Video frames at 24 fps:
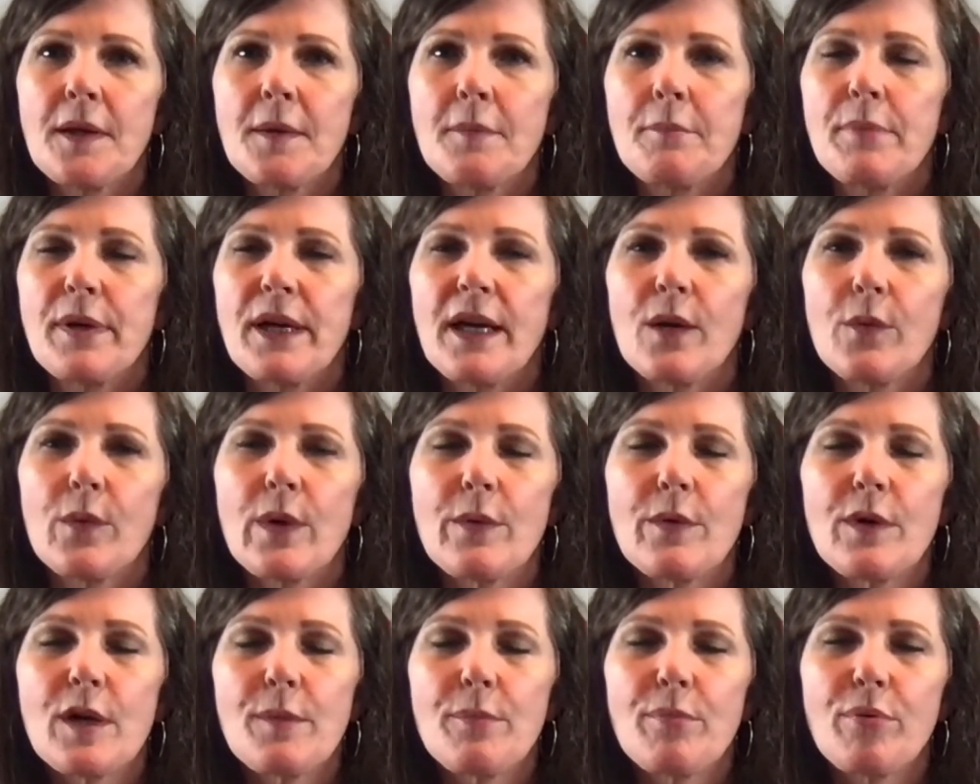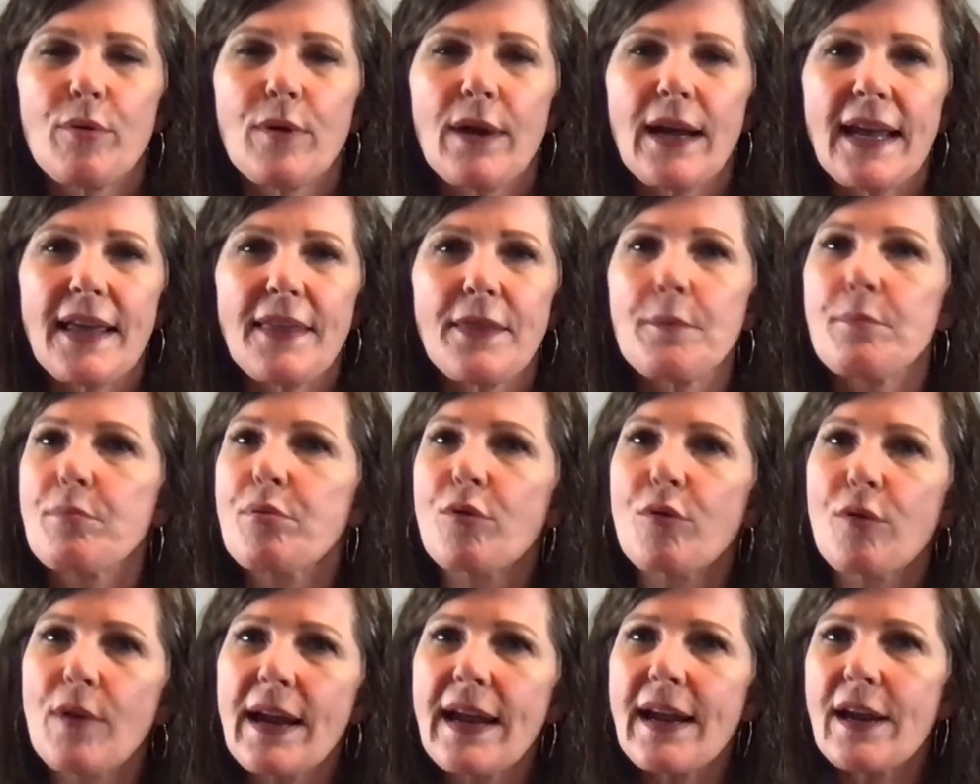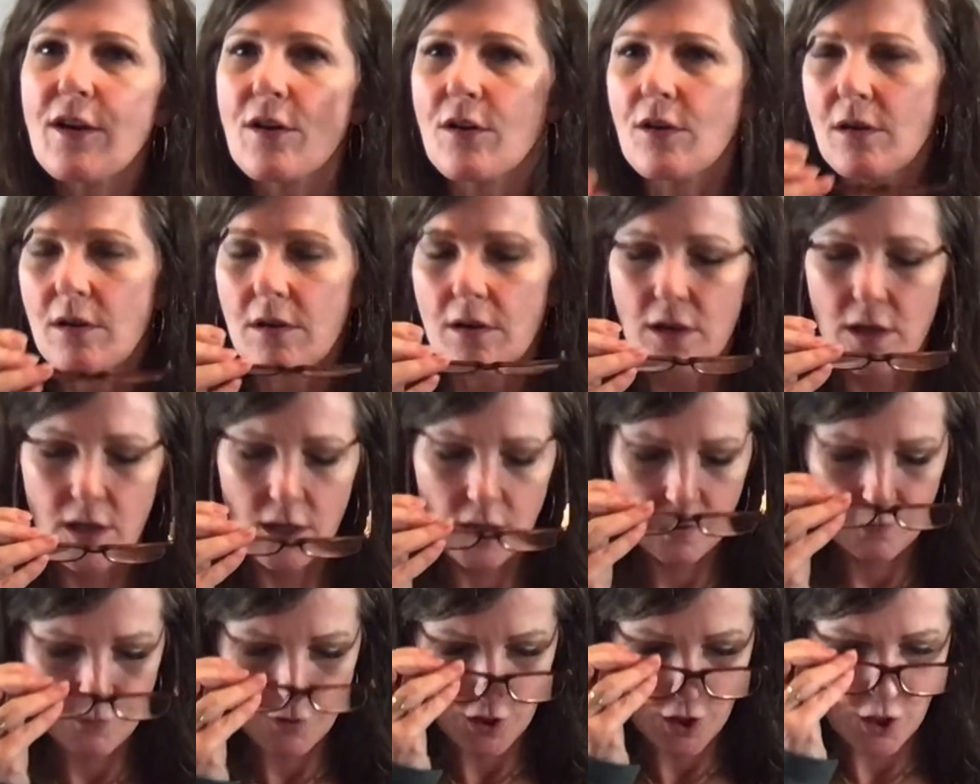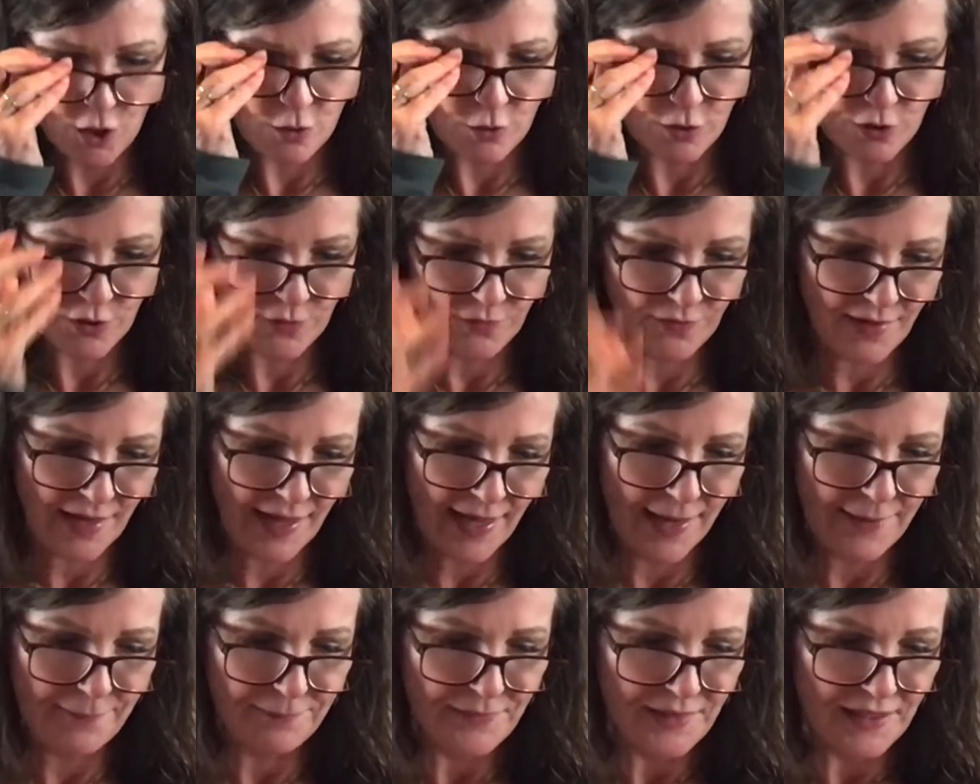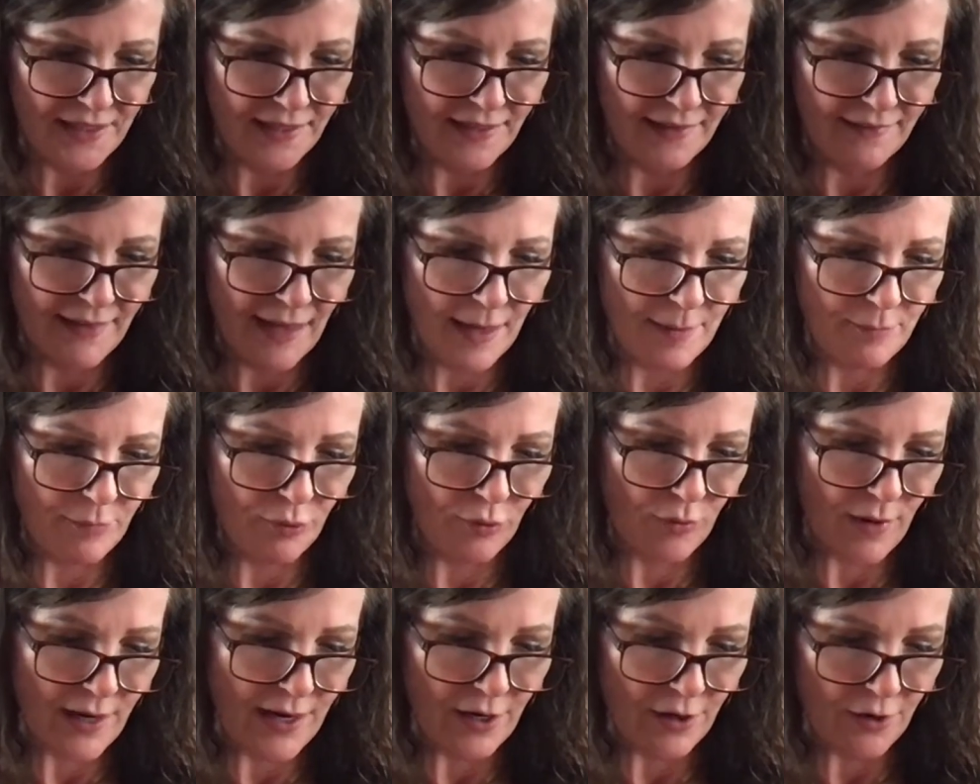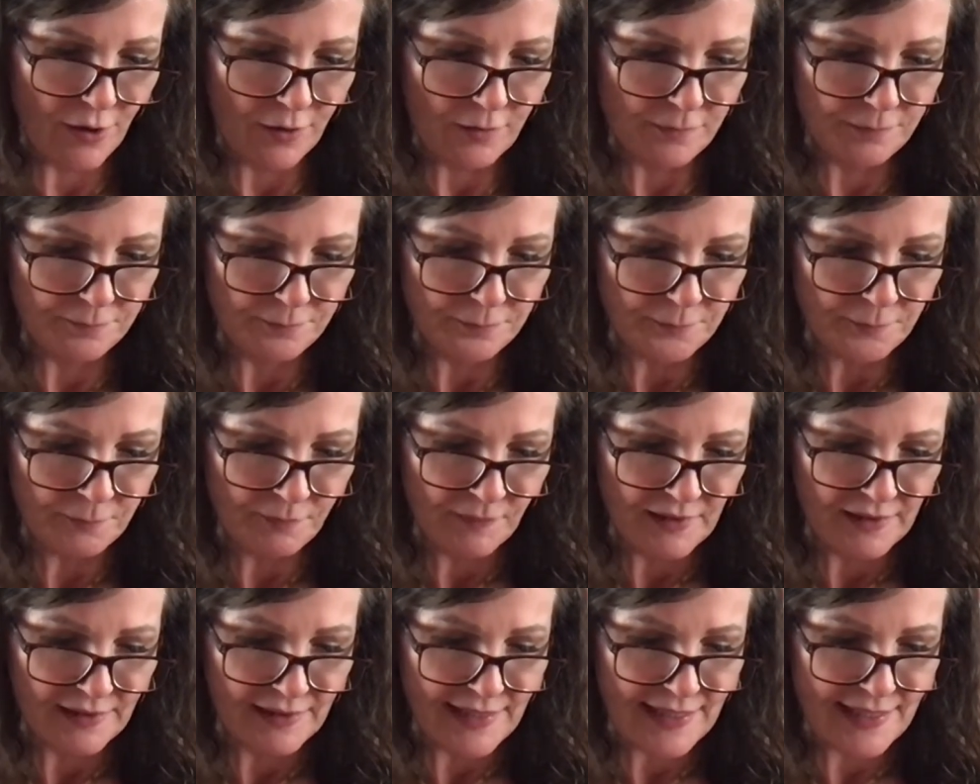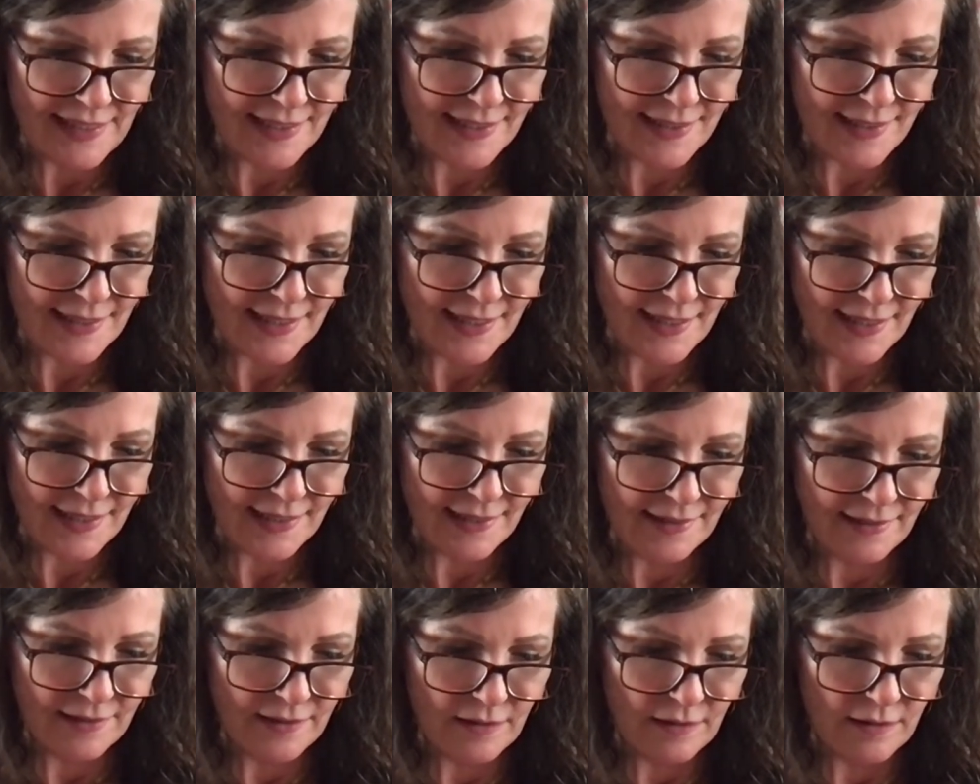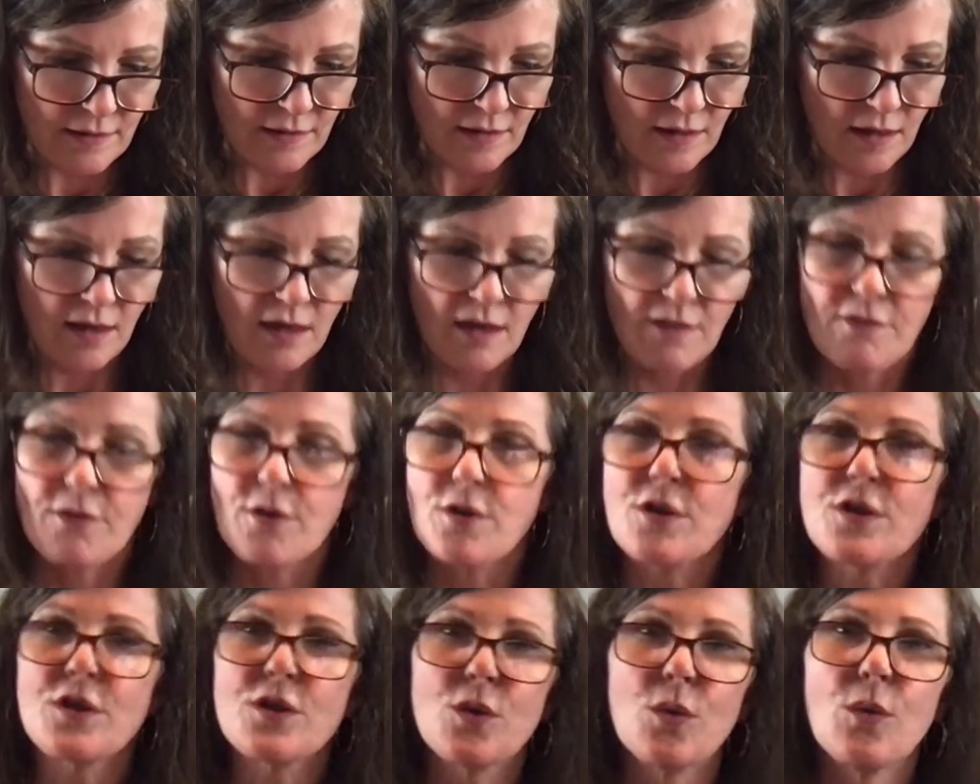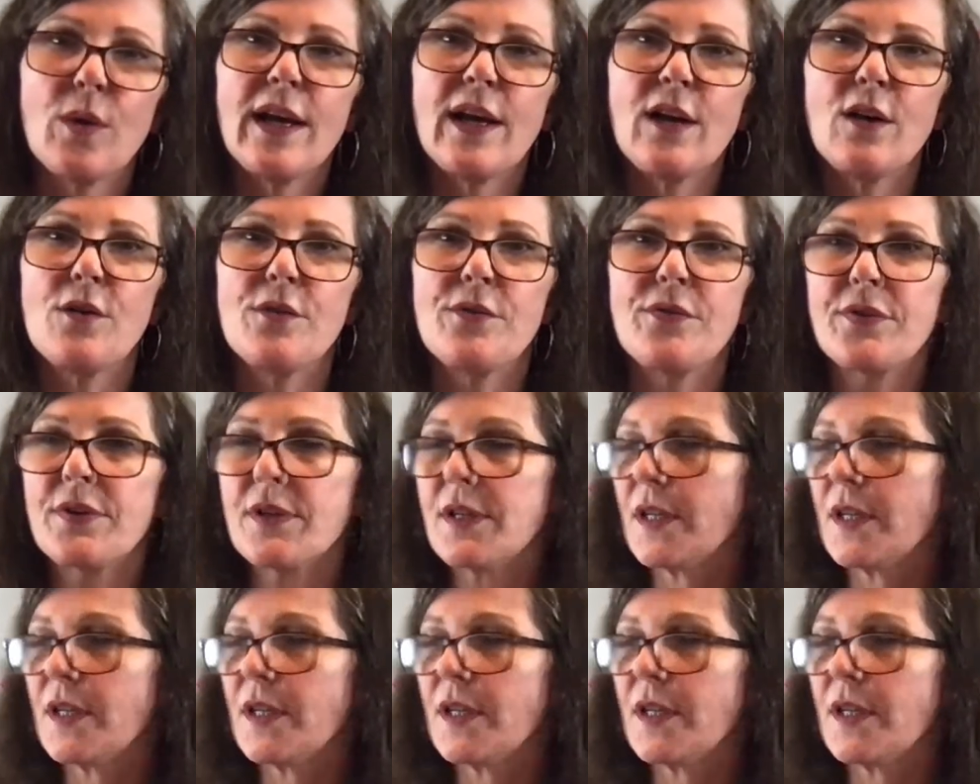But we want to pray the prayer of Jehoshaphat, and that prayer is in verse 12.